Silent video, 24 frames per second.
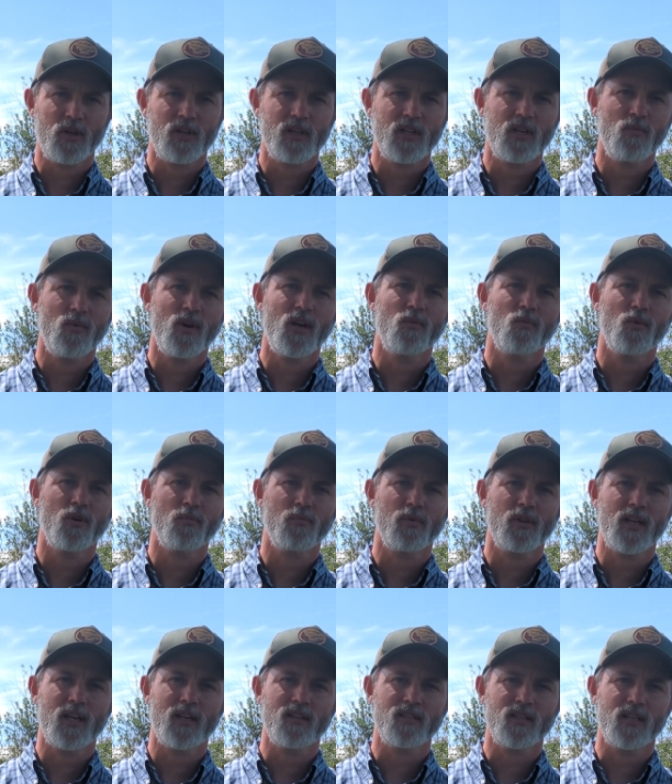when we're
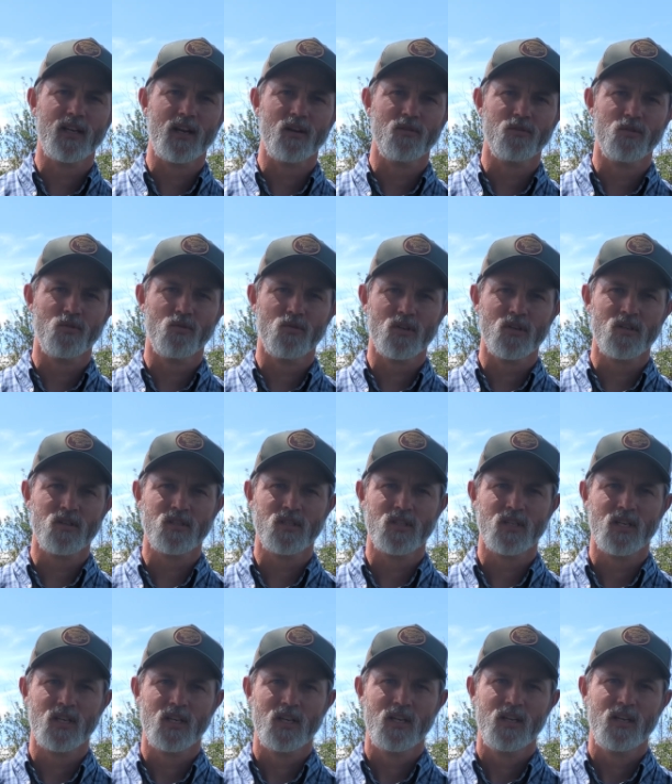planting outdoors
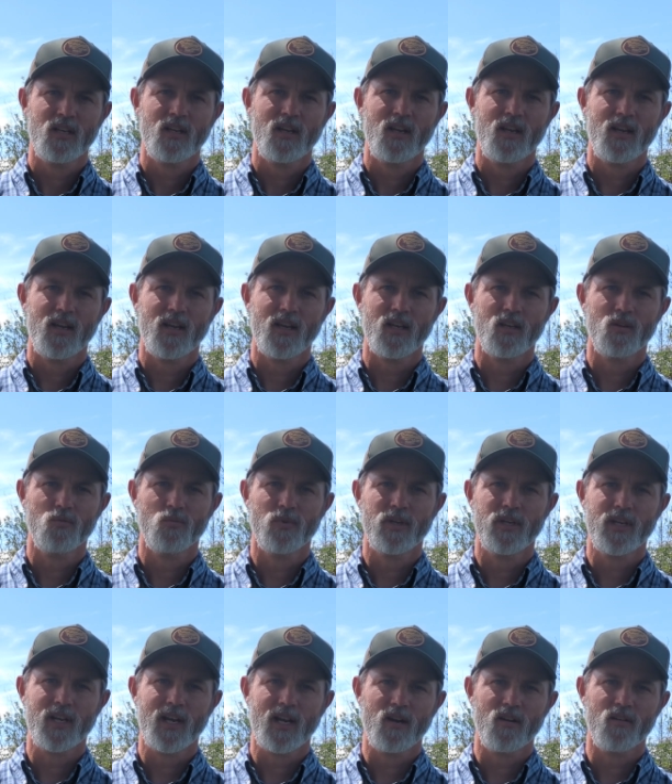and we
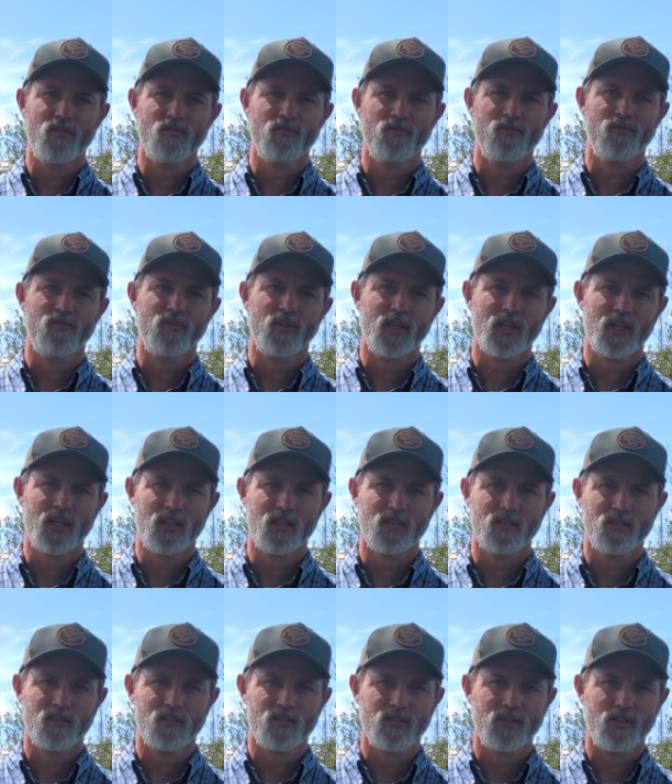have uh,
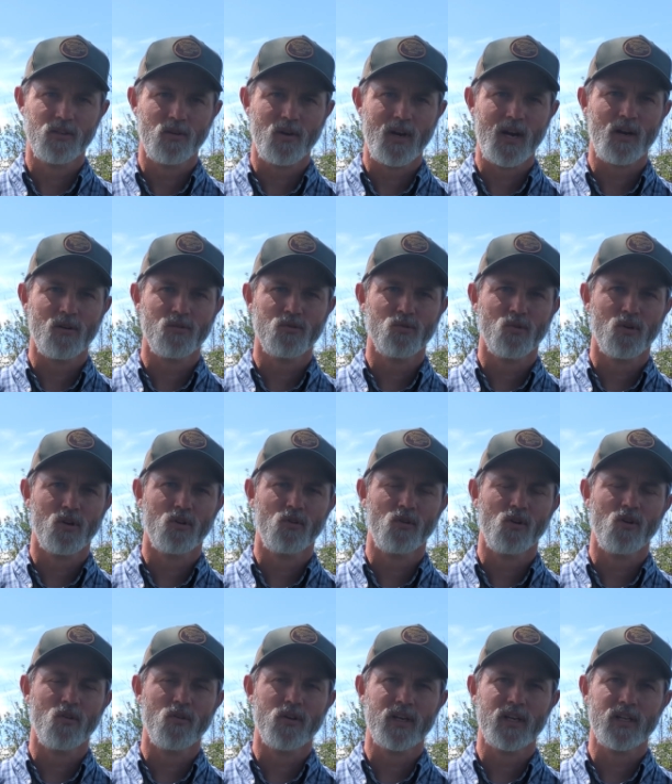you know outdoor
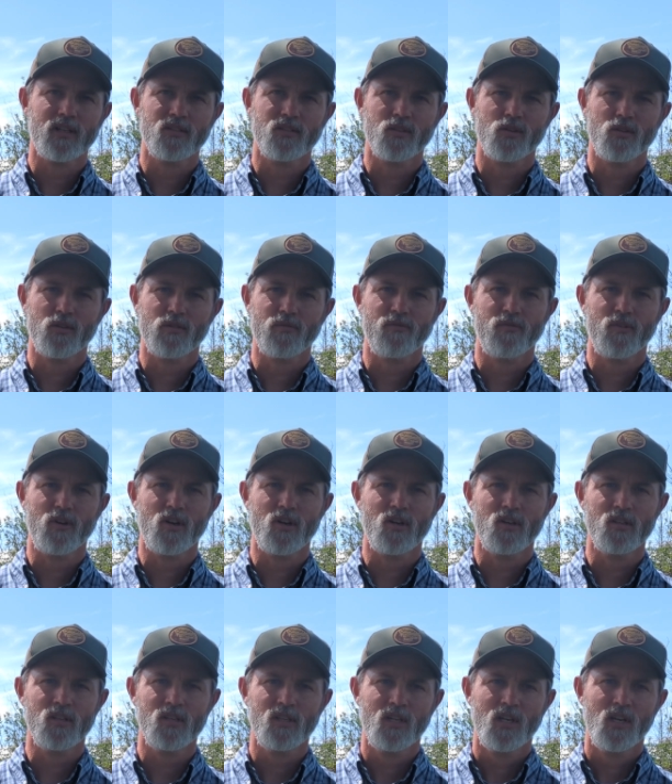growing until the fall
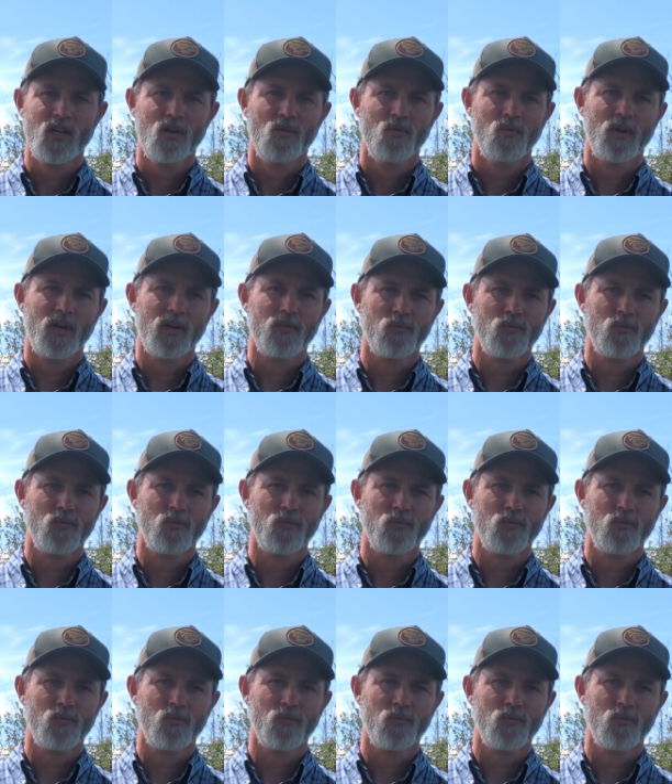and we'll